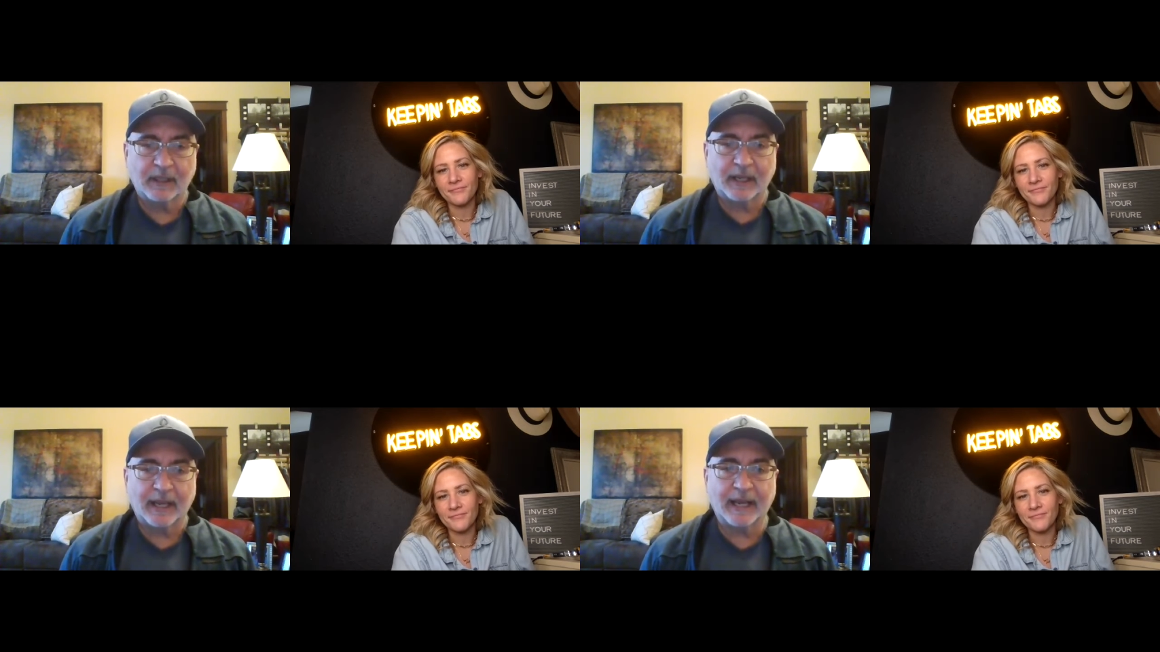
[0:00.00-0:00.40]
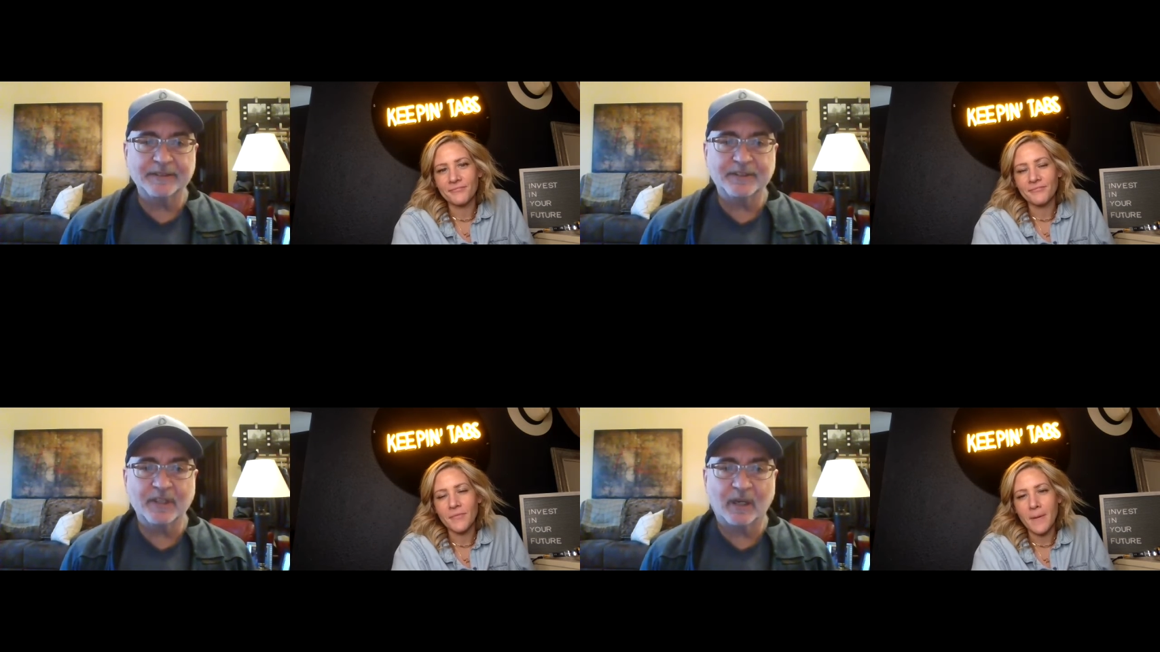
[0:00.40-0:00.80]
Speaker 1: And
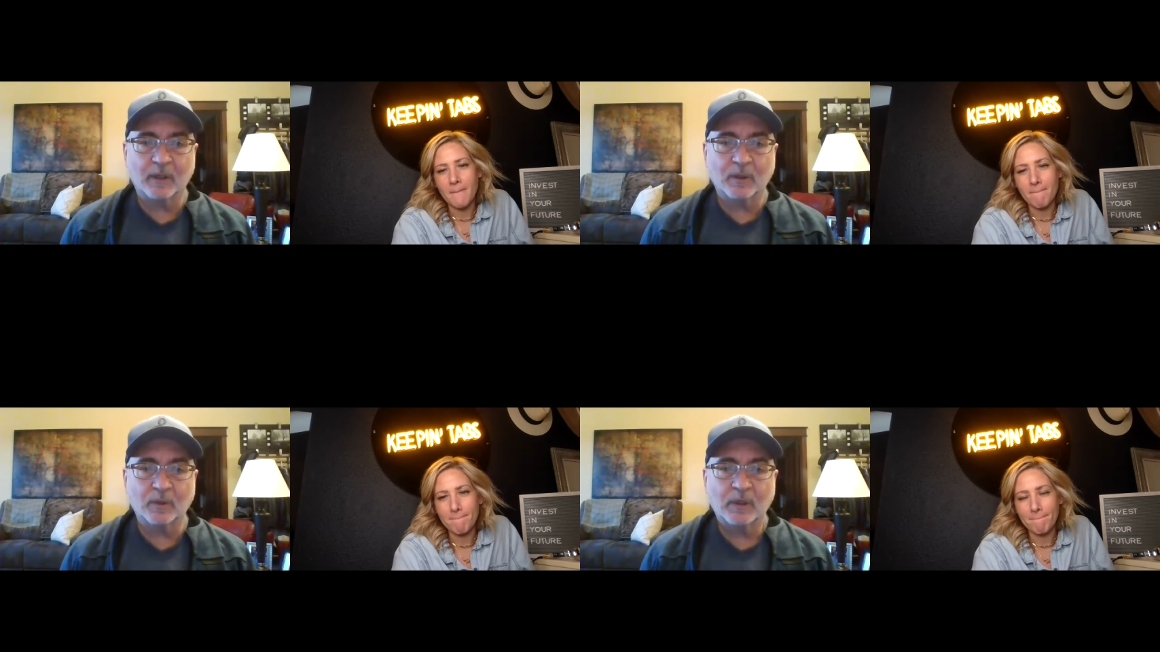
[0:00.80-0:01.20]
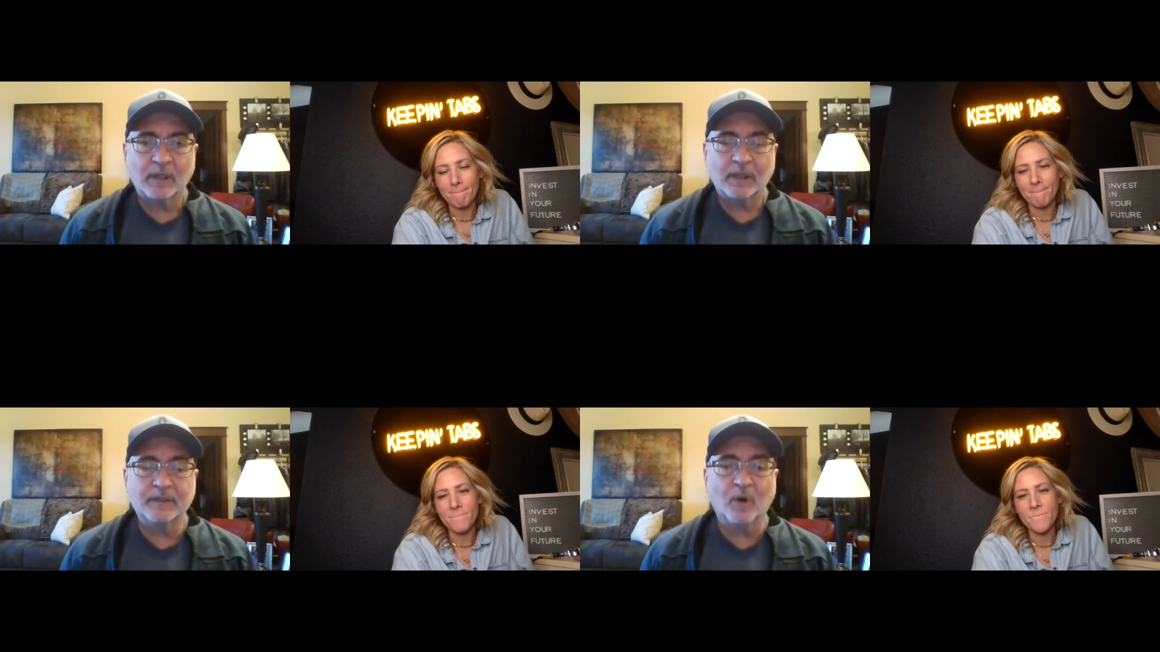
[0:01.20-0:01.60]
so
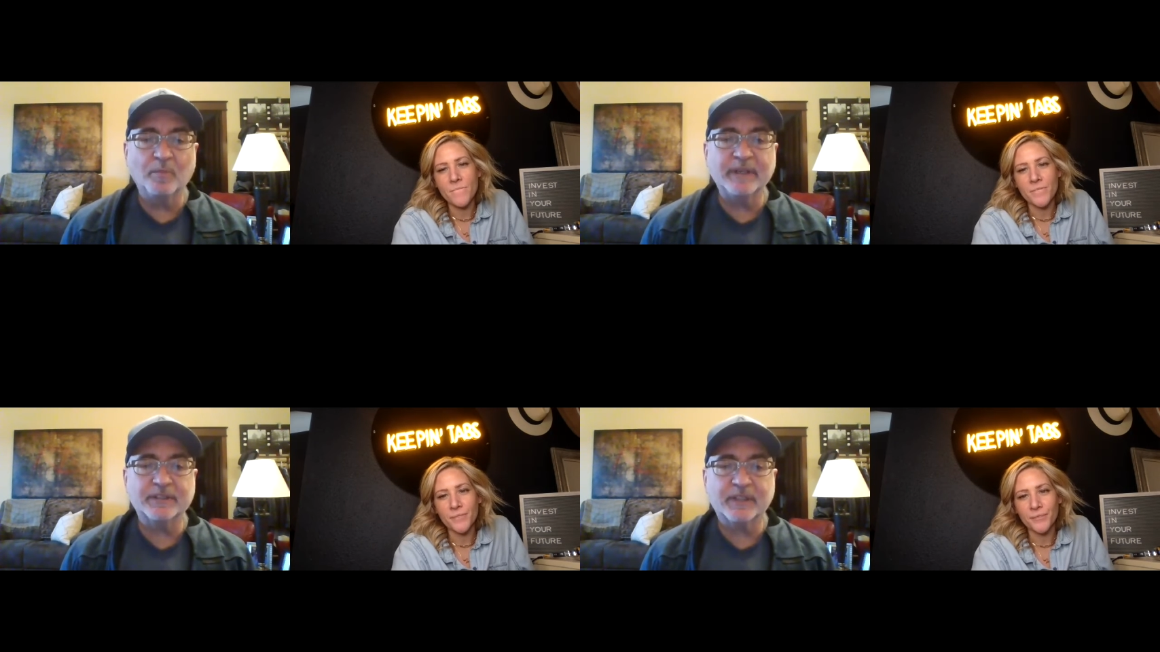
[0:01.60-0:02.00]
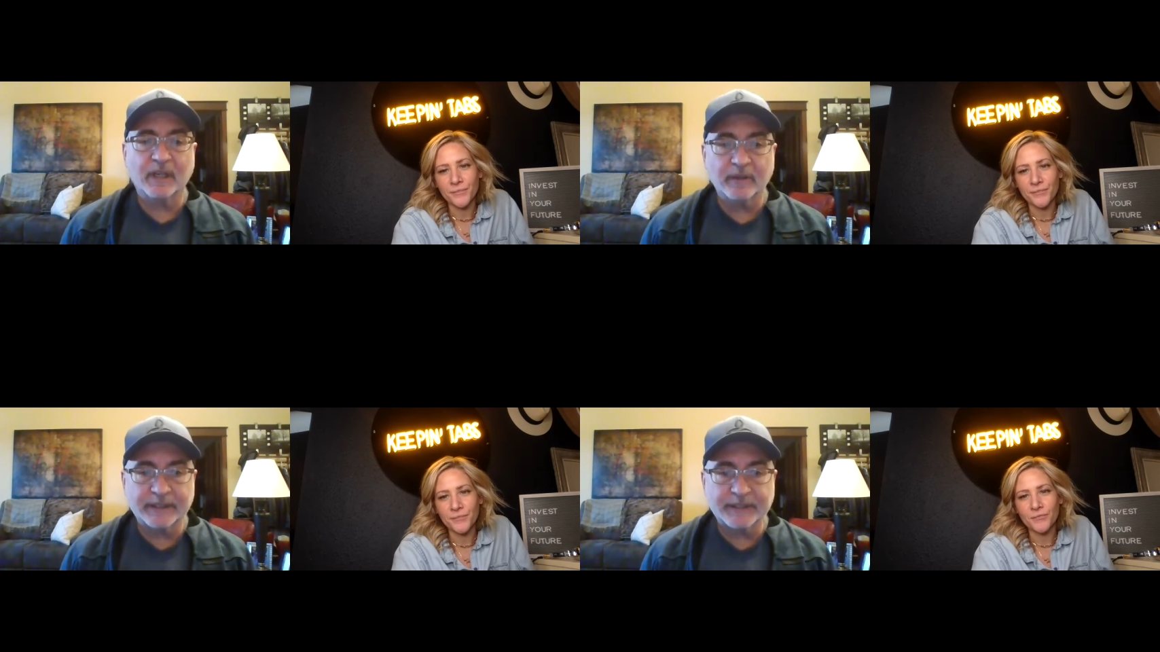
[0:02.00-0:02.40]
don't be
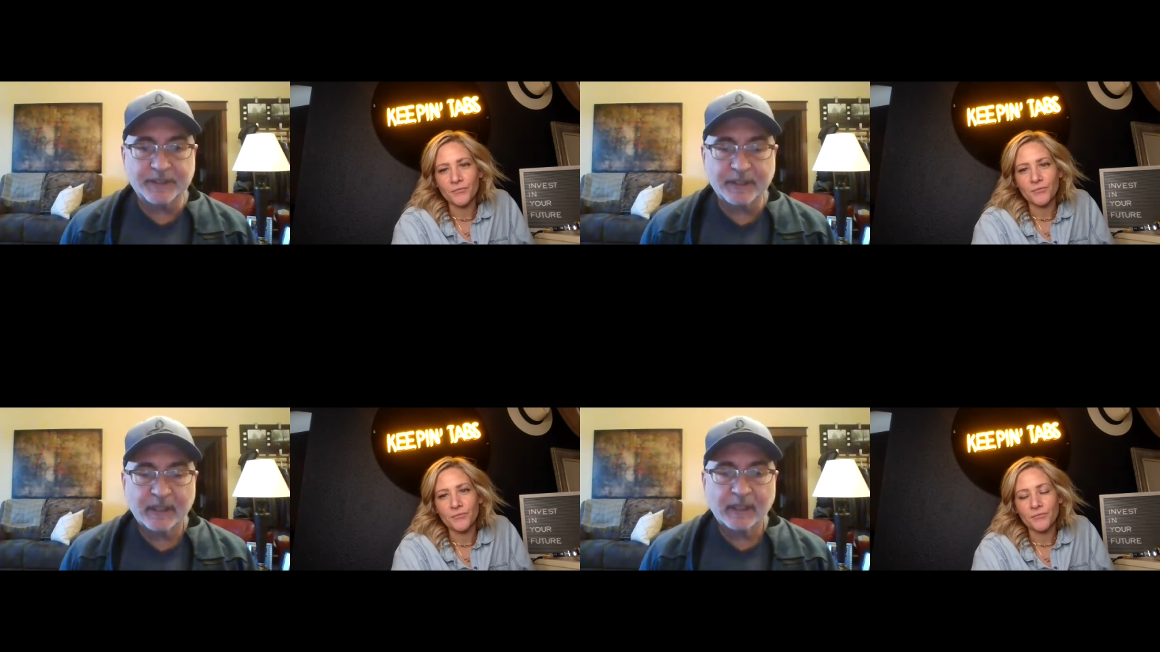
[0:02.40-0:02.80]
discouraged